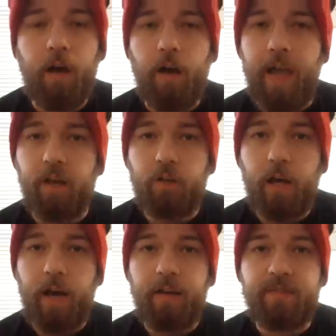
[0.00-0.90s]
uh, 8
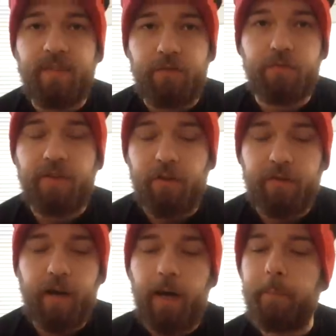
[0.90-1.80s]
o'clock Central
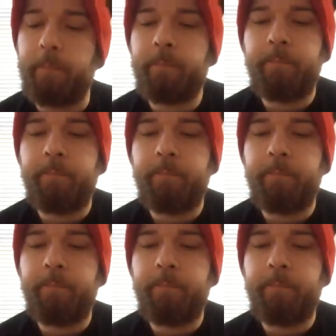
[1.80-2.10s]
Standard Time.